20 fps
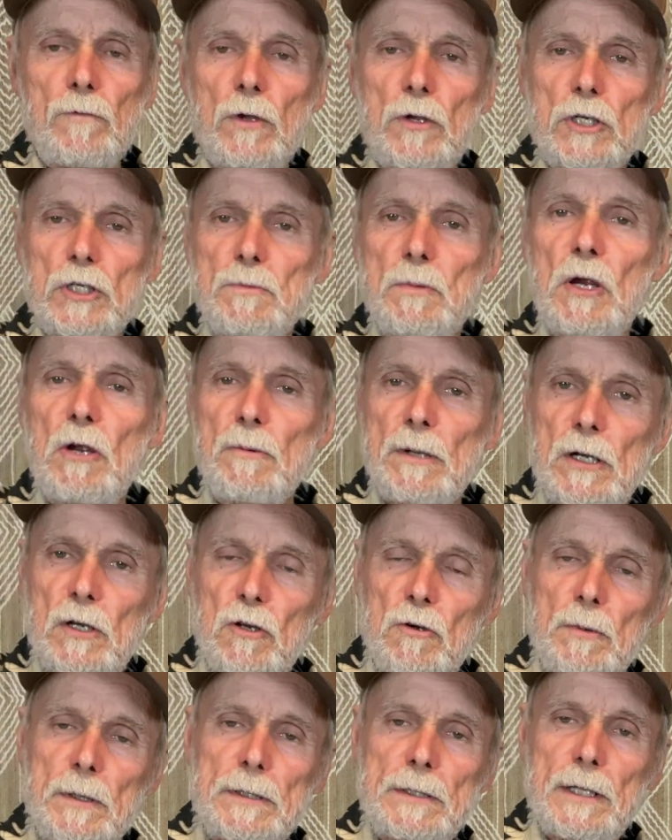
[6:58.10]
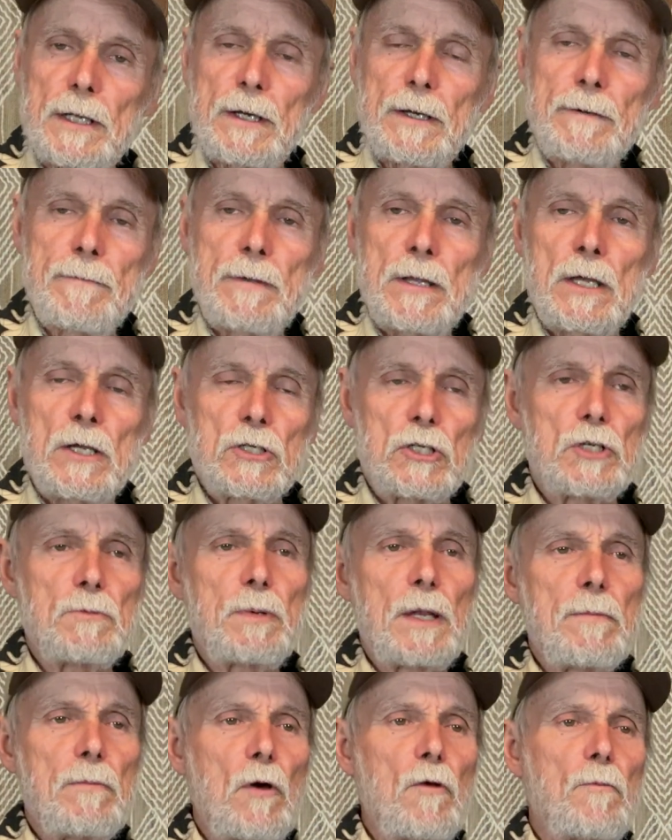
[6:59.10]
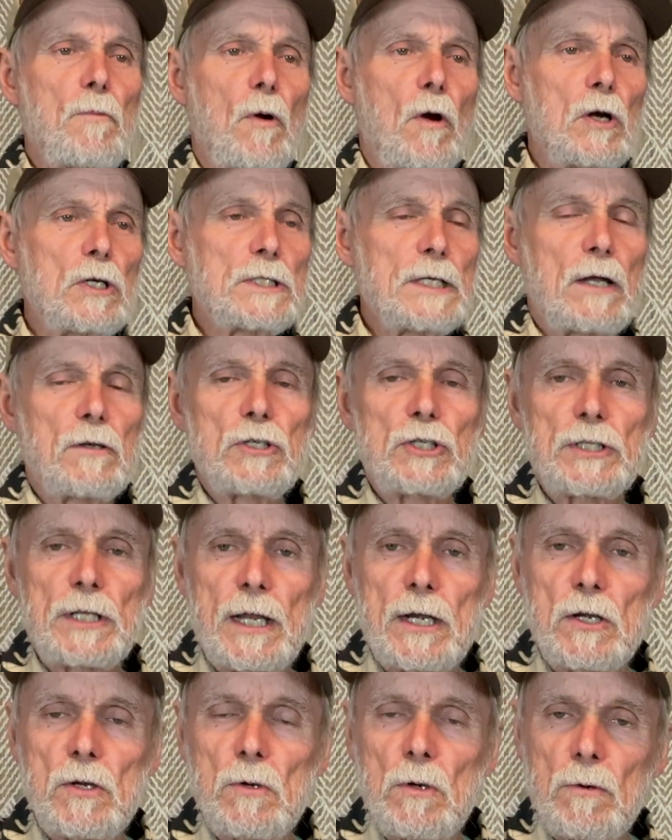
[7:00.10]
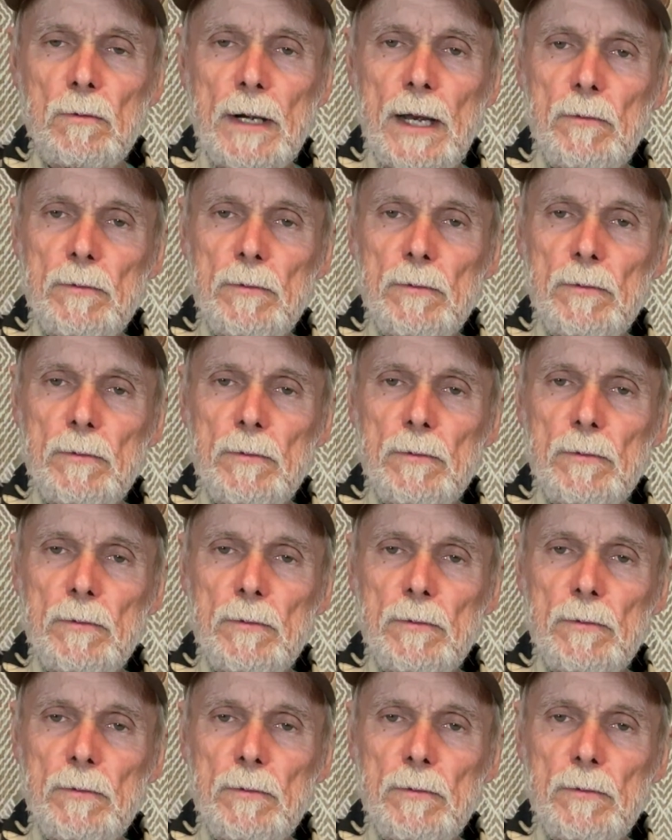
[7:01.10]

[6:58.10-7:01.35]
Experiment a little bit there. So let's play both parts, and I'll just kind of noodle around